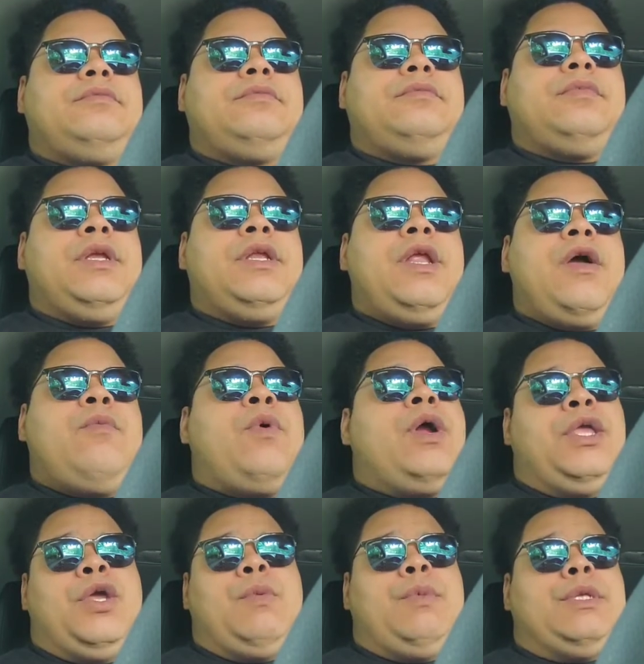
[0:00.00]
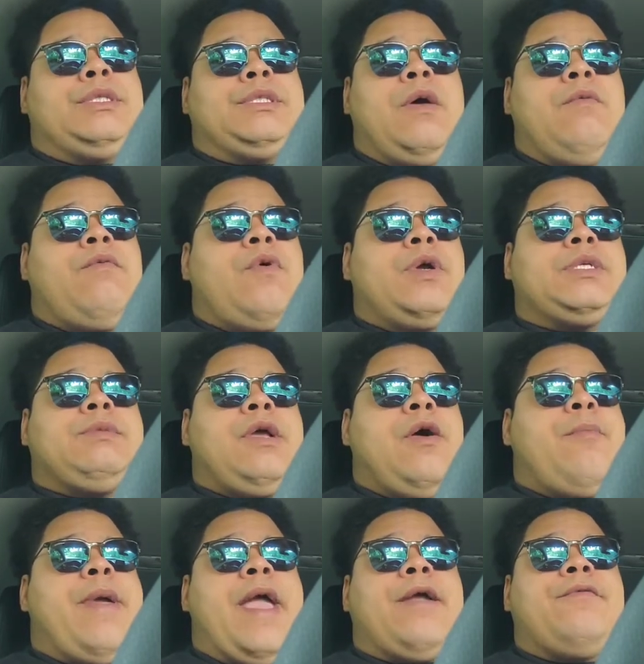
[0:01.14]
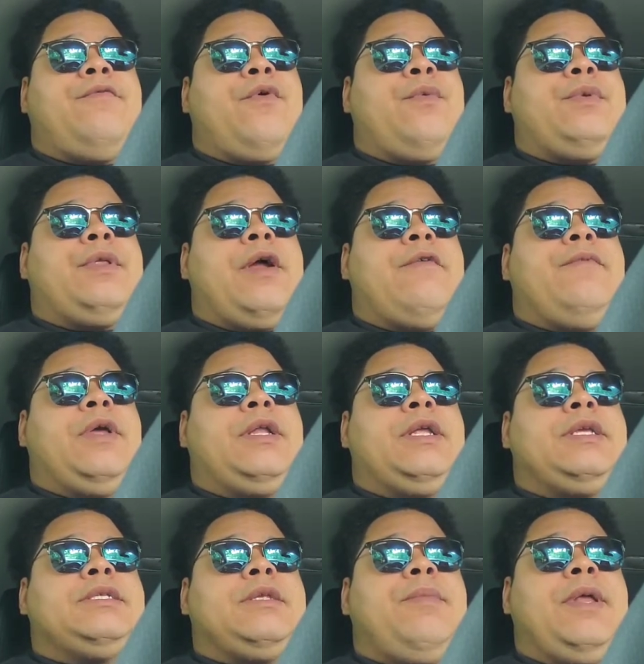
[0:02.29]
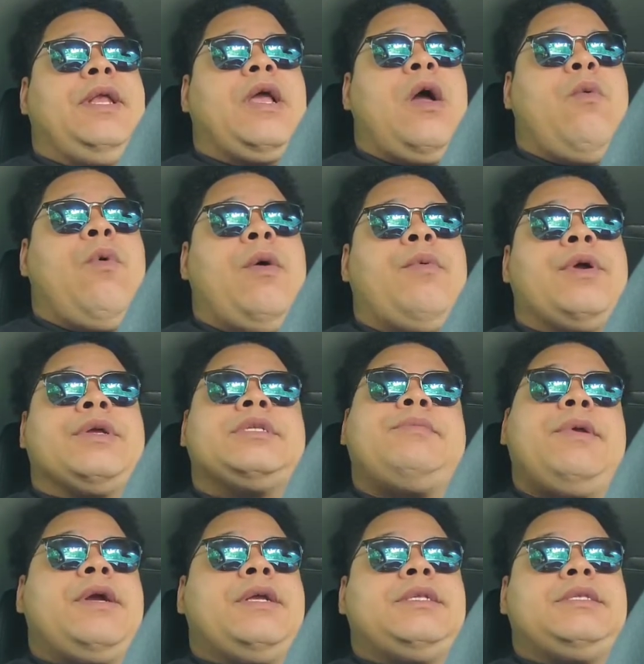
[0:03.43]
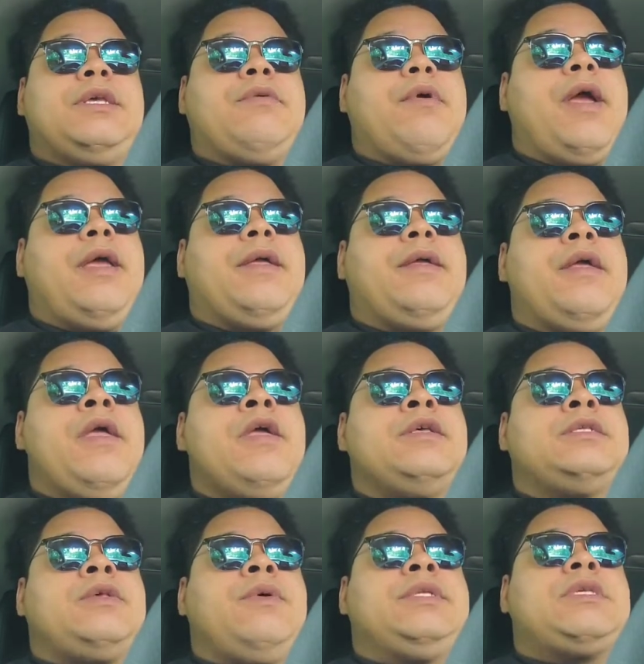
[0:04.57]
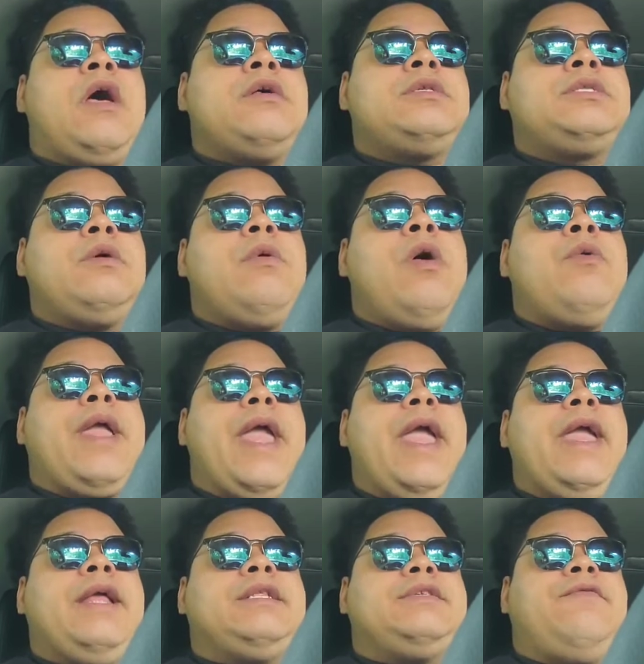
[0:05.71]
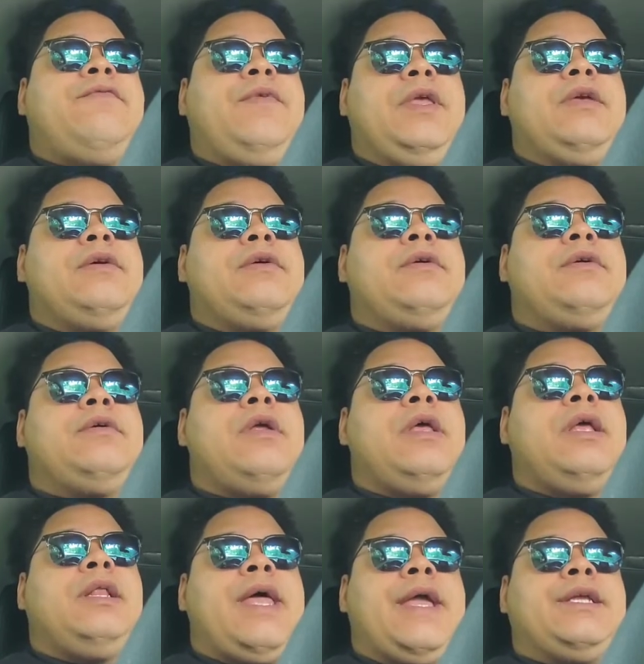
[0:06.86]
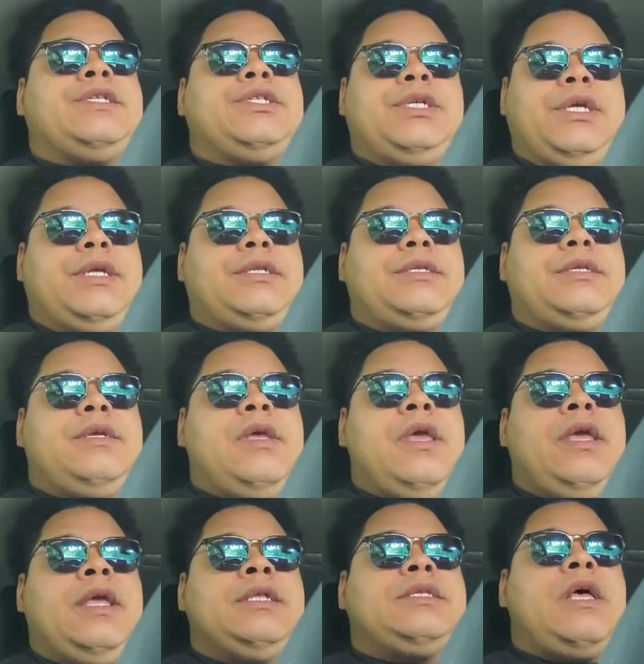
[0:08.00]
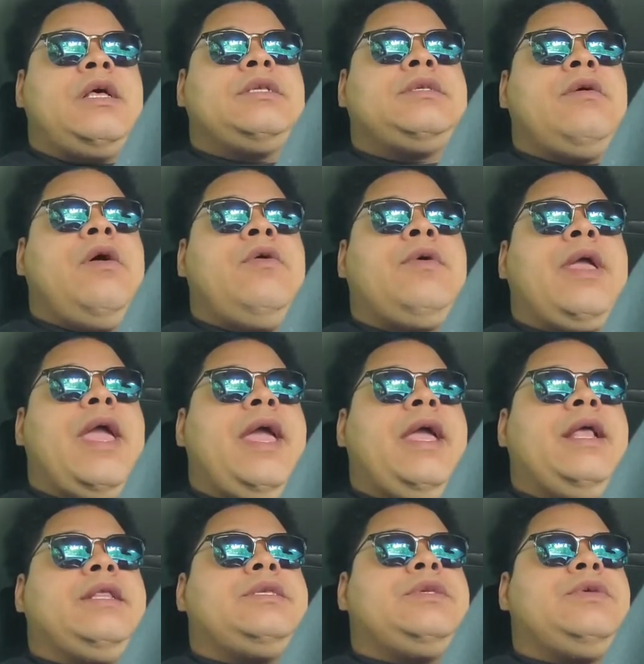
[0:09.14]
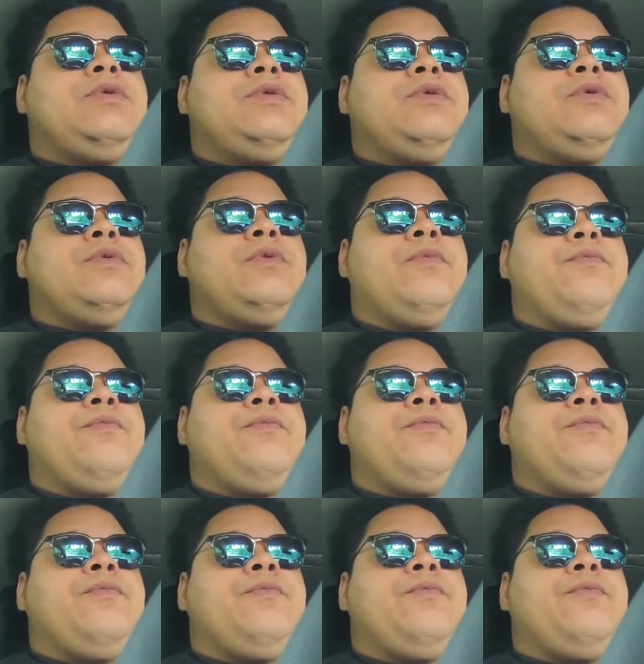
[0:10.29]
We're human, so of course we go back and forth with our feelings depending on what we're experiencing, right? So it's also okay to feel like shit. It's also okay to,